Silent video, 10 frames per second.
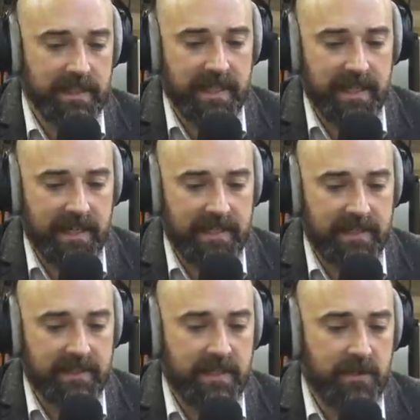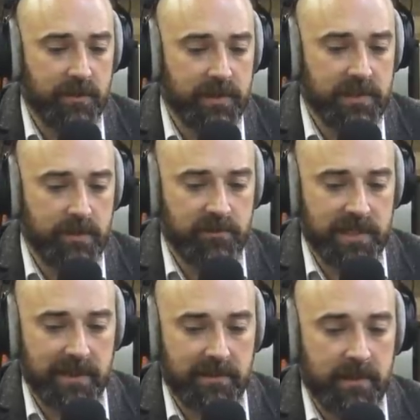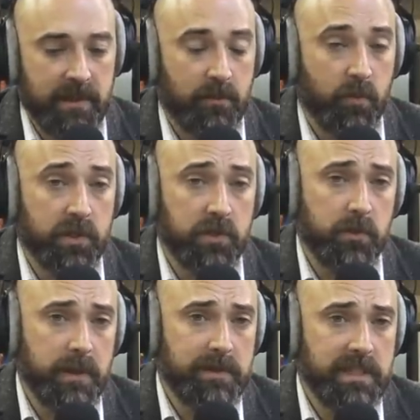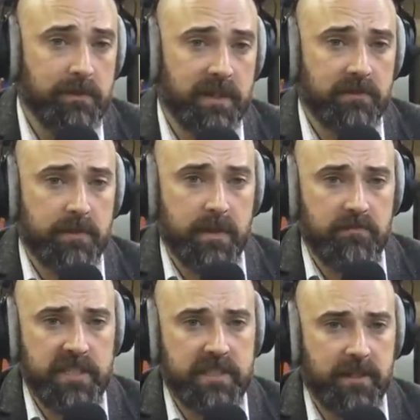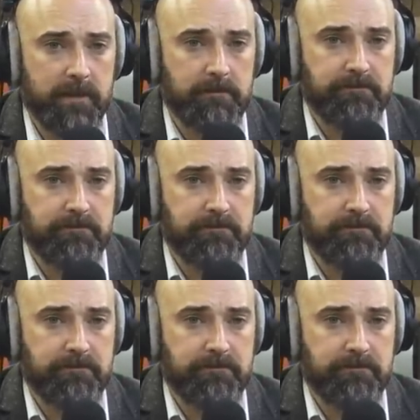Uh, and let us know on the subreddit what your BBC micro memories are.